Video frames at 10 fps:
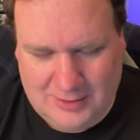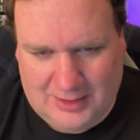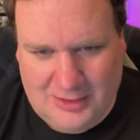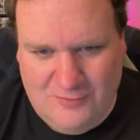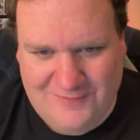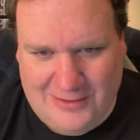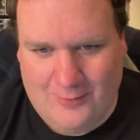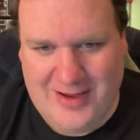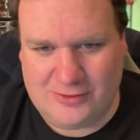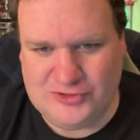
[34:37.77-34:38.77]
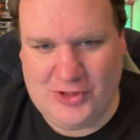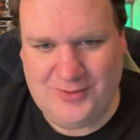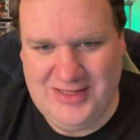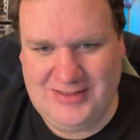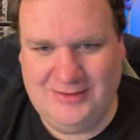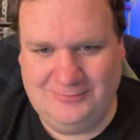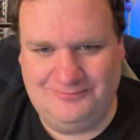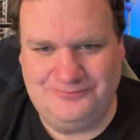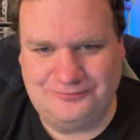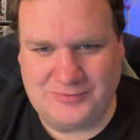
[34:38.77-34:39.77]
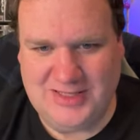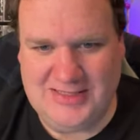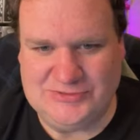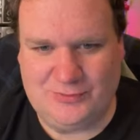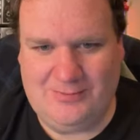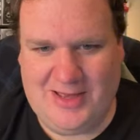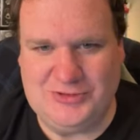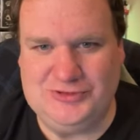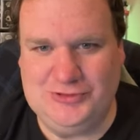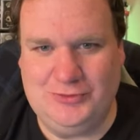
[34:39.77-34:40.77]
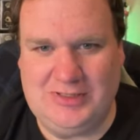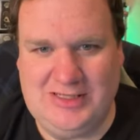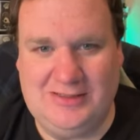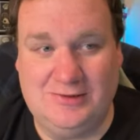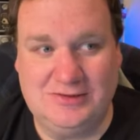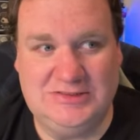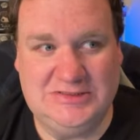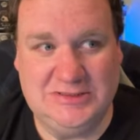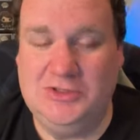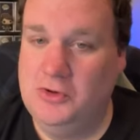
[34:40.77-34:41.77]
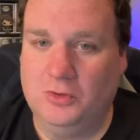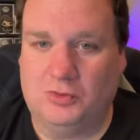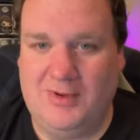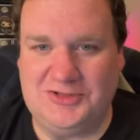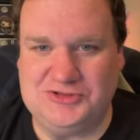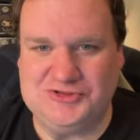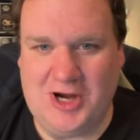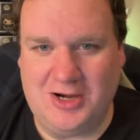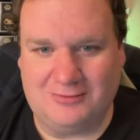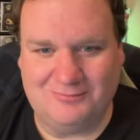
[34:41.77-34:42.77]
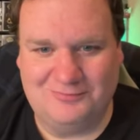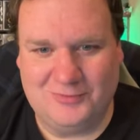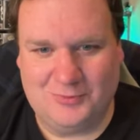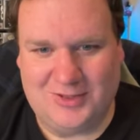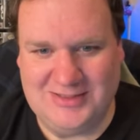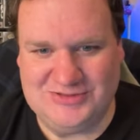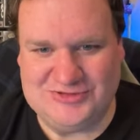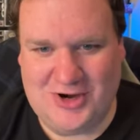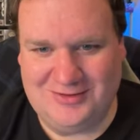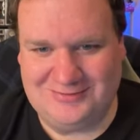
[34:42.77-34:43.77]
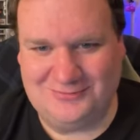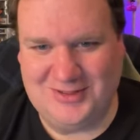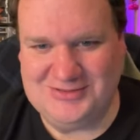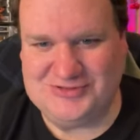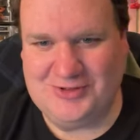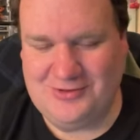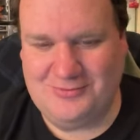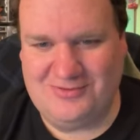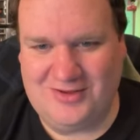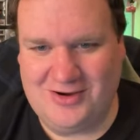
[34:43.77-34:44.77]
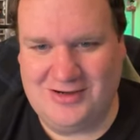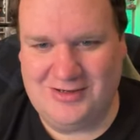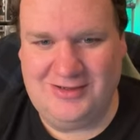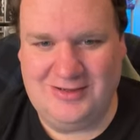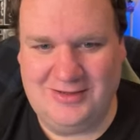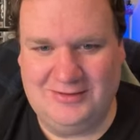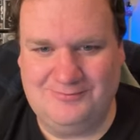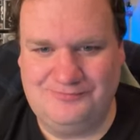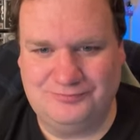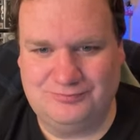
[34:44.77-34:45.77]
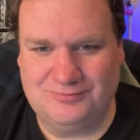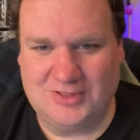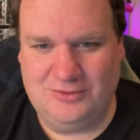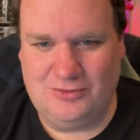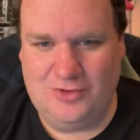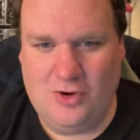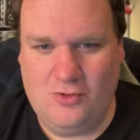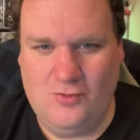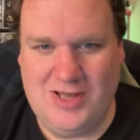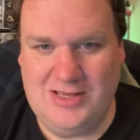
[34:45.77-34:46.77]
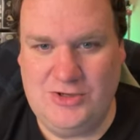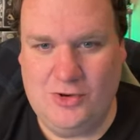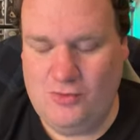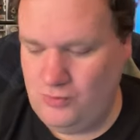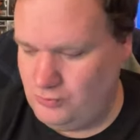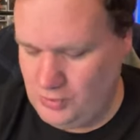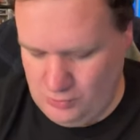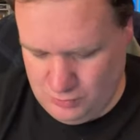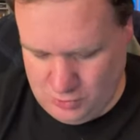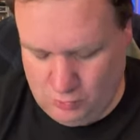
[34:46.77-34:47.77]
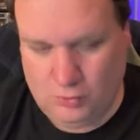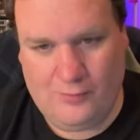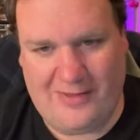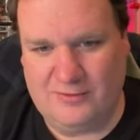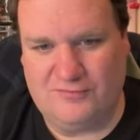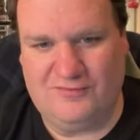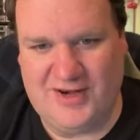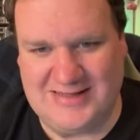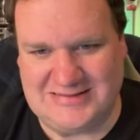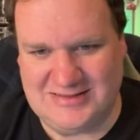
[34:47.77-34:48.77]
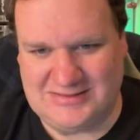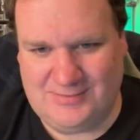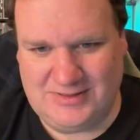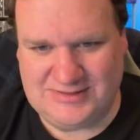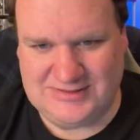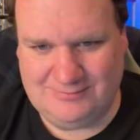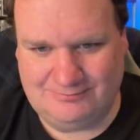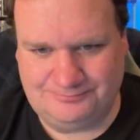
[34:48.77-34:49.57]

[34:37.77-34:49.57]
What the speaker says: Hello, fellow Arizonian. Yes, we're about to start. We're getting started. We're getting started with our no cool weather for the next 6 months.